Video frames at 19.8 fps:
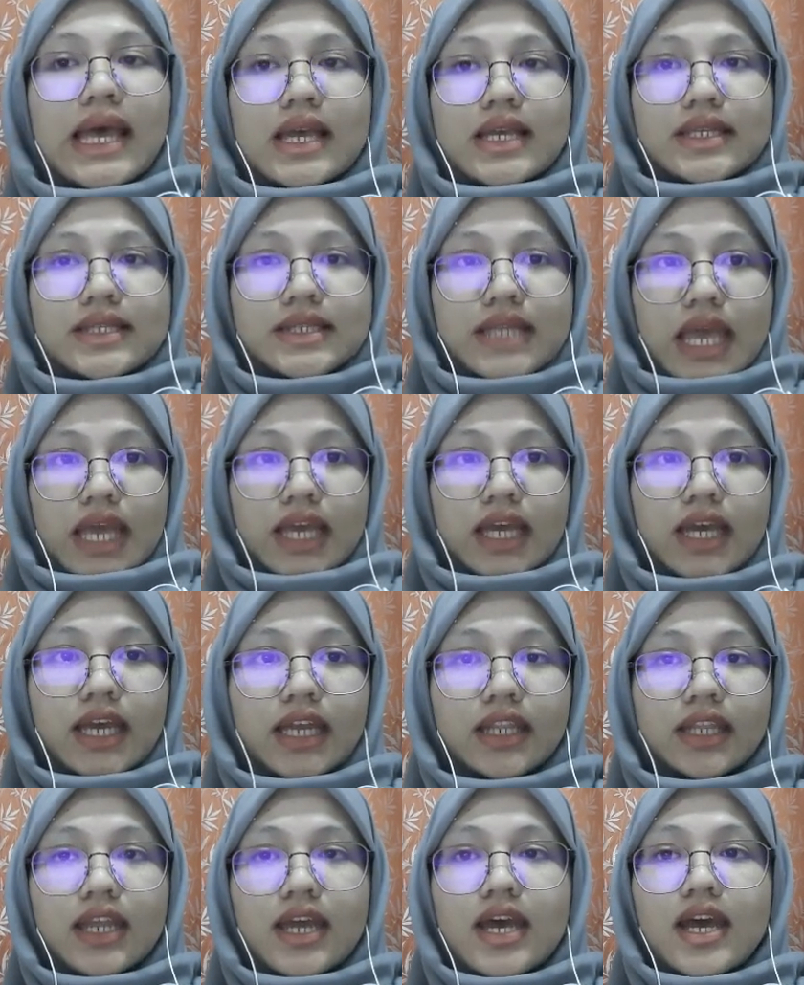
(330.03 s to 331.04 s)

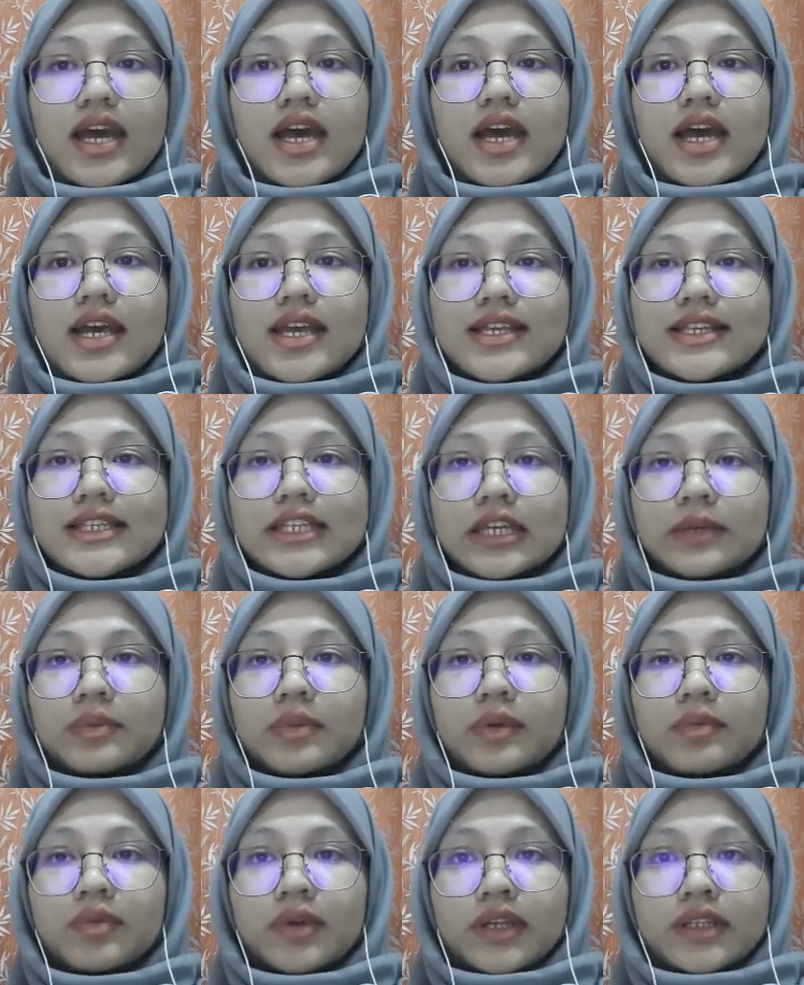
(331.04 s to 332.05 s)
Second is the
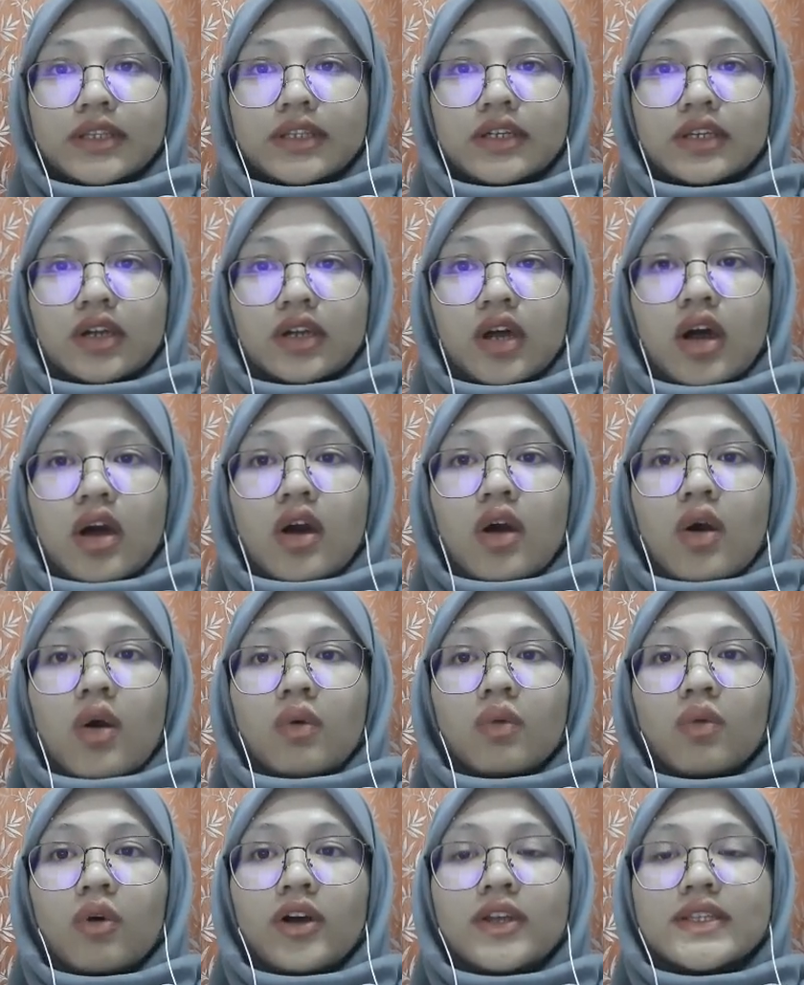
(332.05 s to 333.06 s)
perpetrator
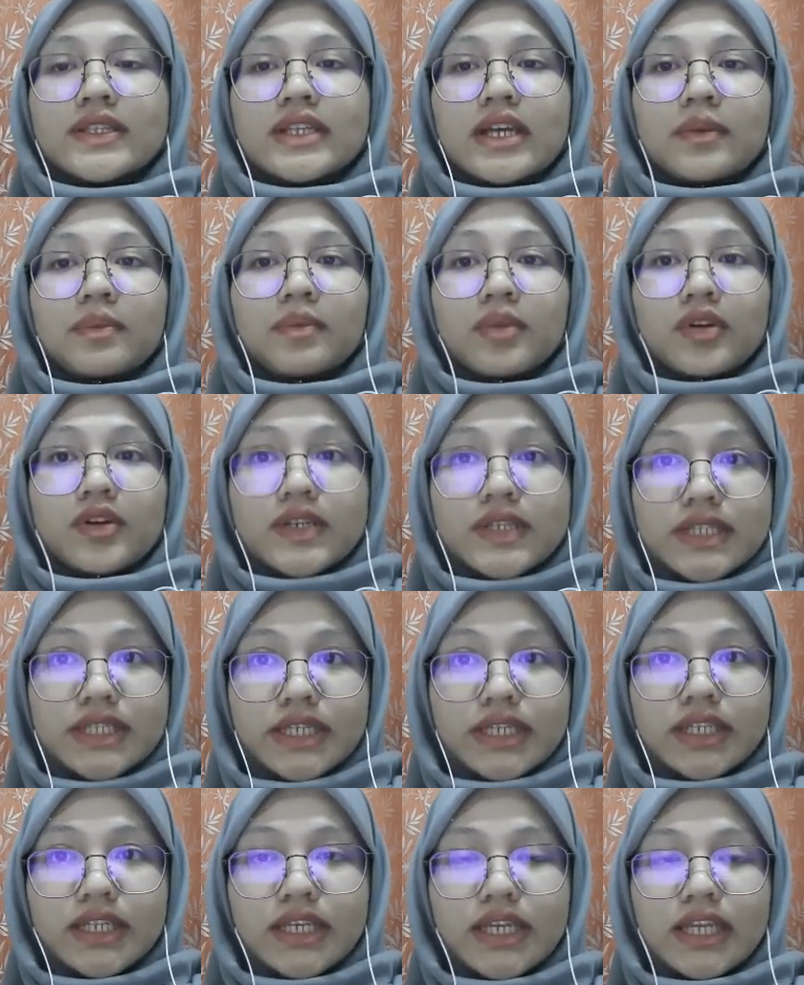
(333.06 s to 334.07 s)
was a
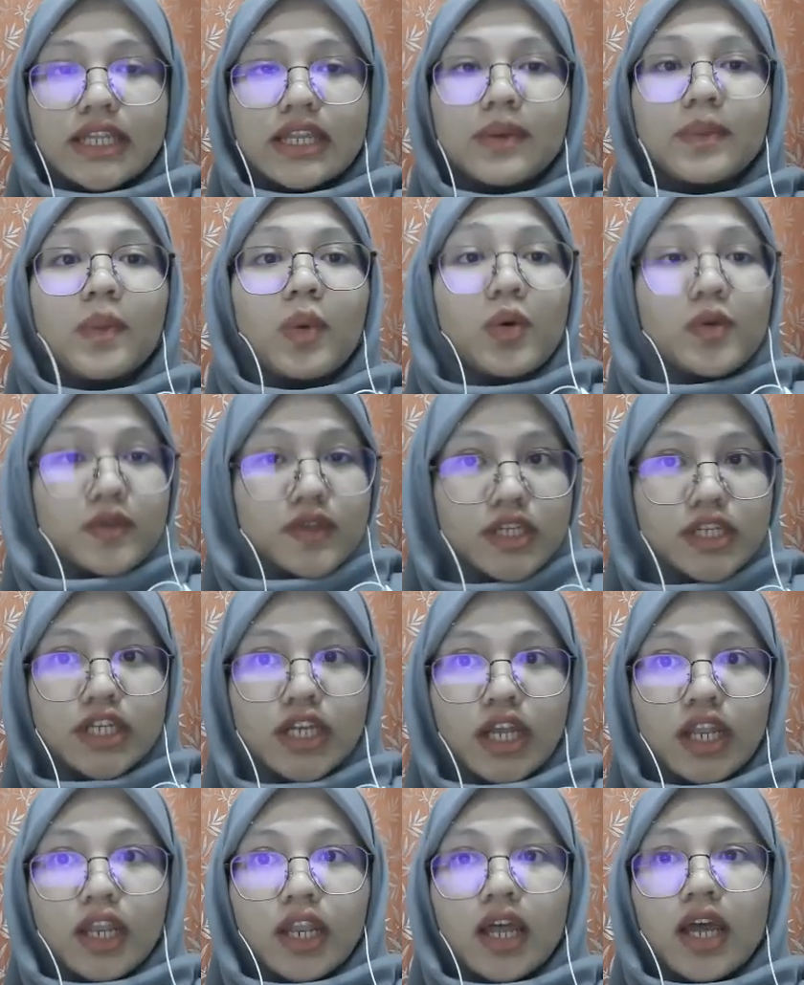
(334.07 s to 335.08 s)
person in a
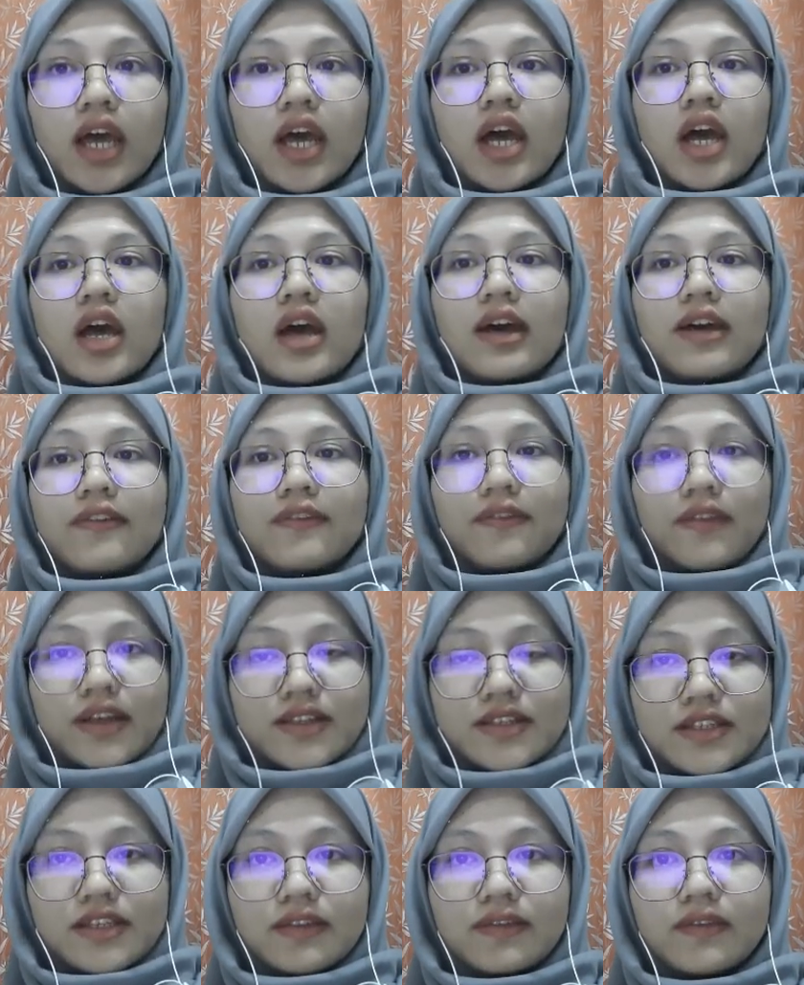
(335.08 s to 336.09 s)
position
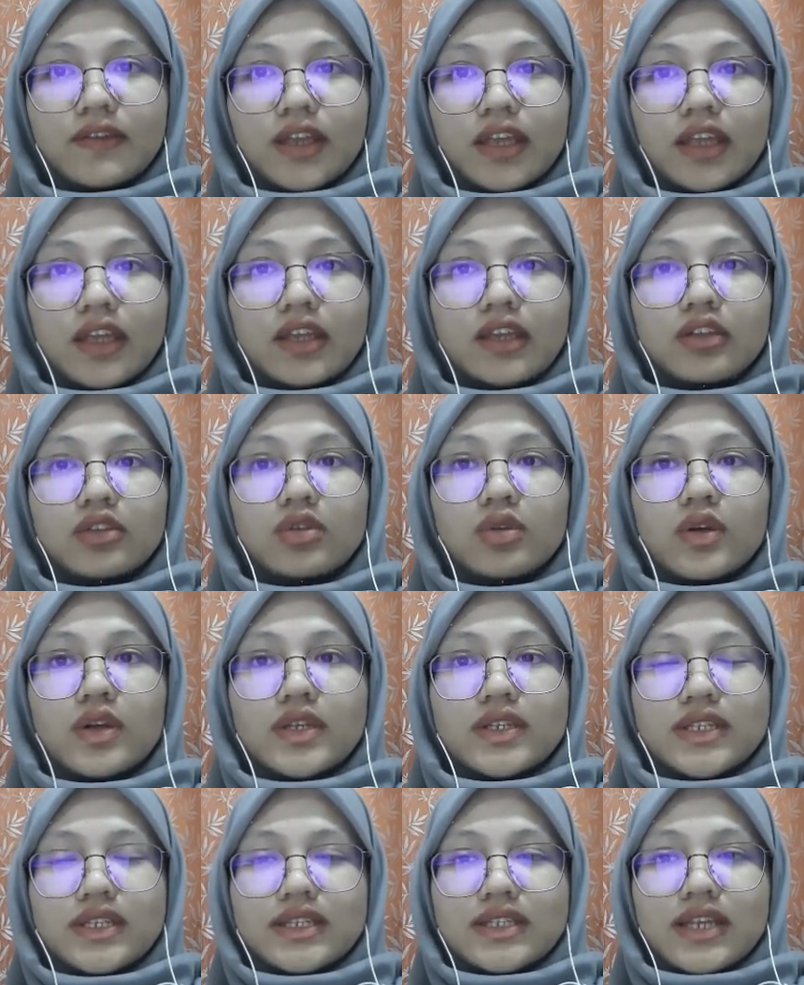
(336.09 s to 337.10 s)
effectively to
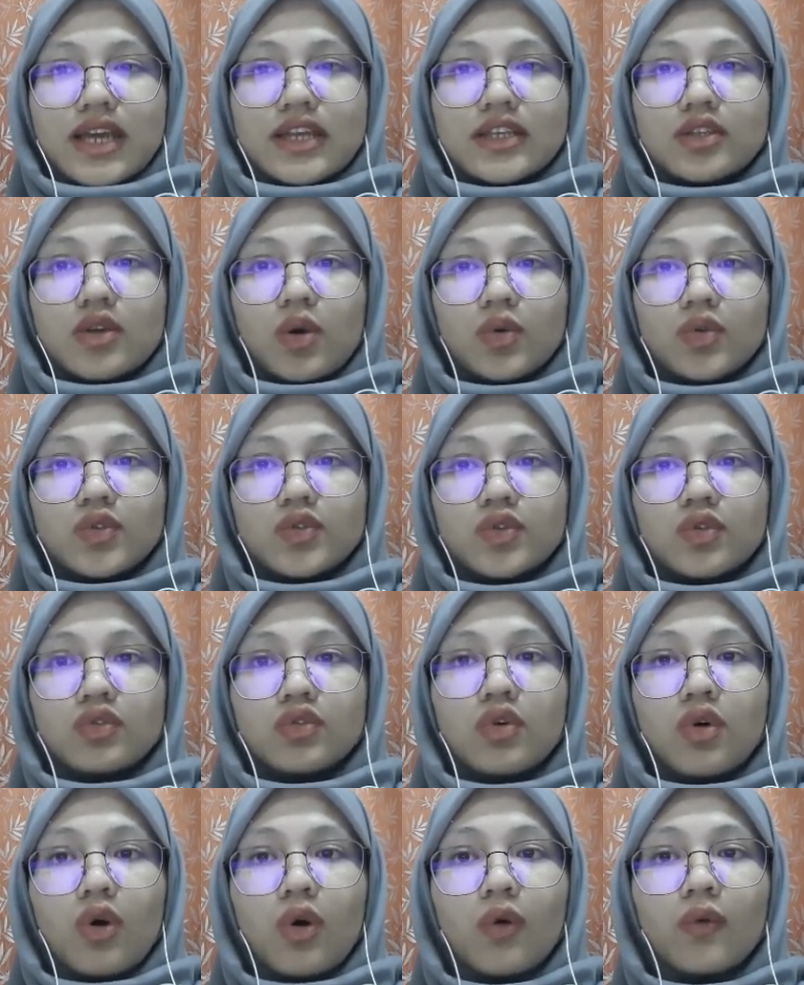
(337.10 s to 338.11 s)
exercise
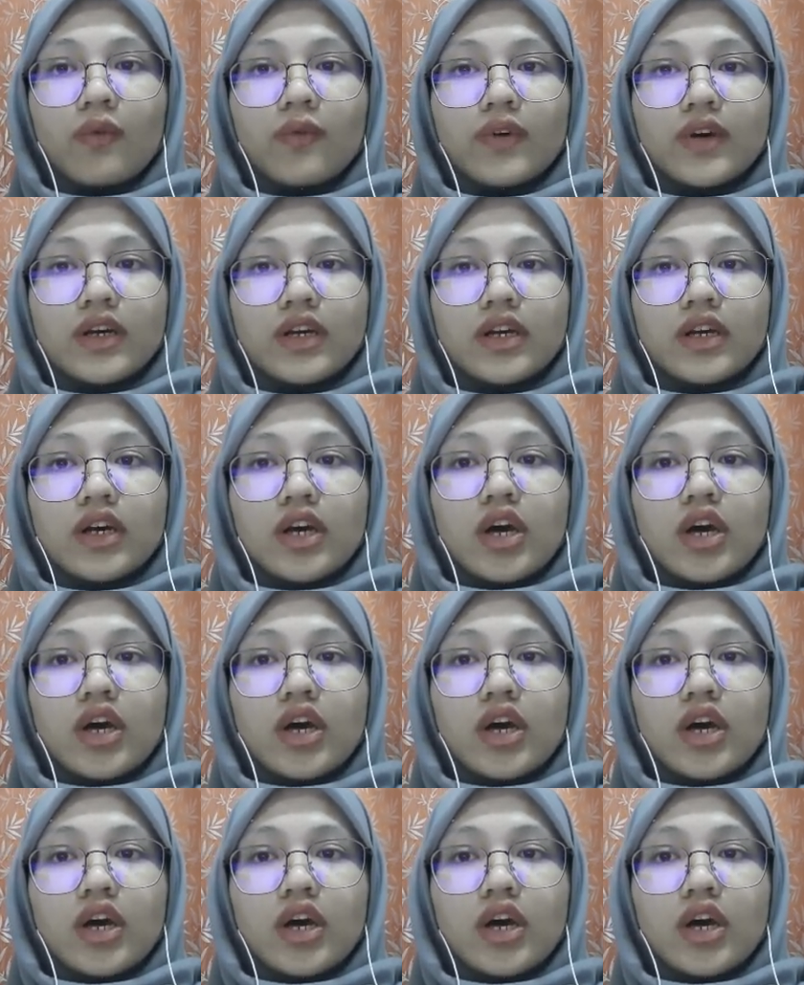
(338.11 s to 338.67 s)
control over